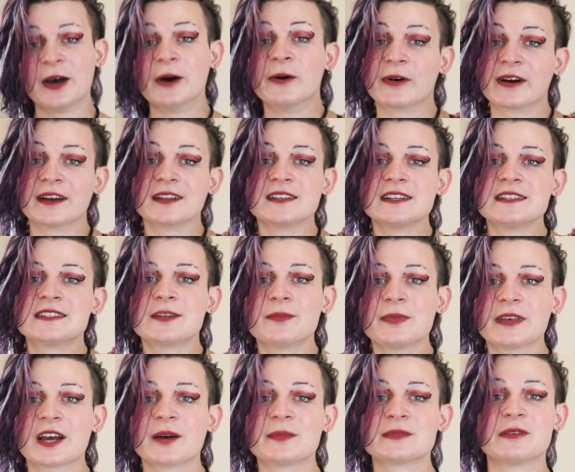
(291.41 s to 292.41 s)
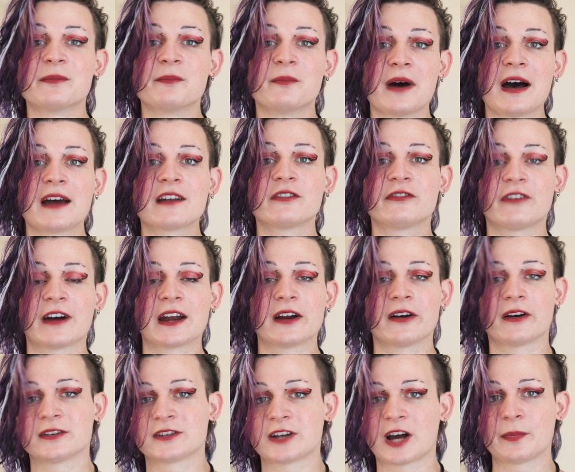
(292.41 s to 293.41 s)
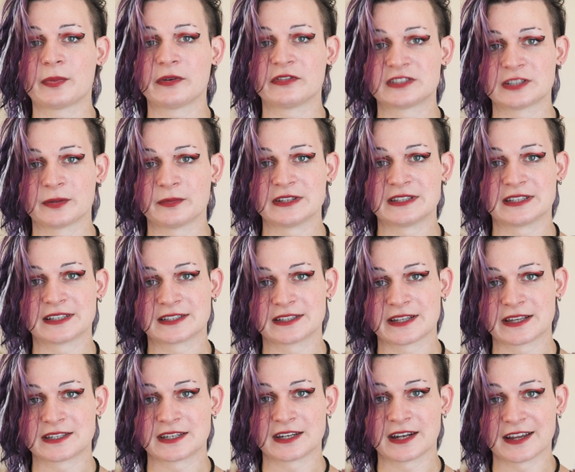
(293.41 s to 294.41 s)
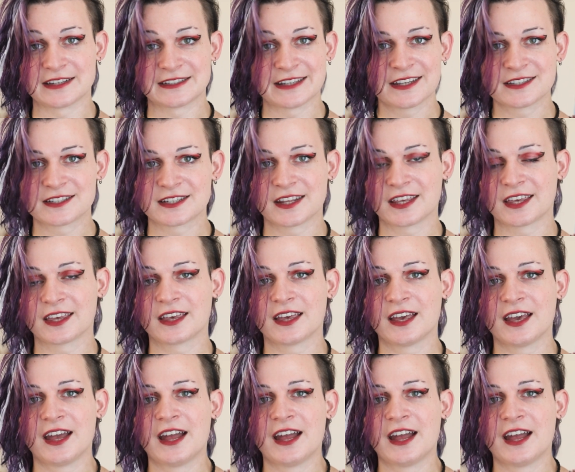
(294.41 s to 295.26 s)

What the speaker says: or at least it becomes a modifier on top of someone's existing identity.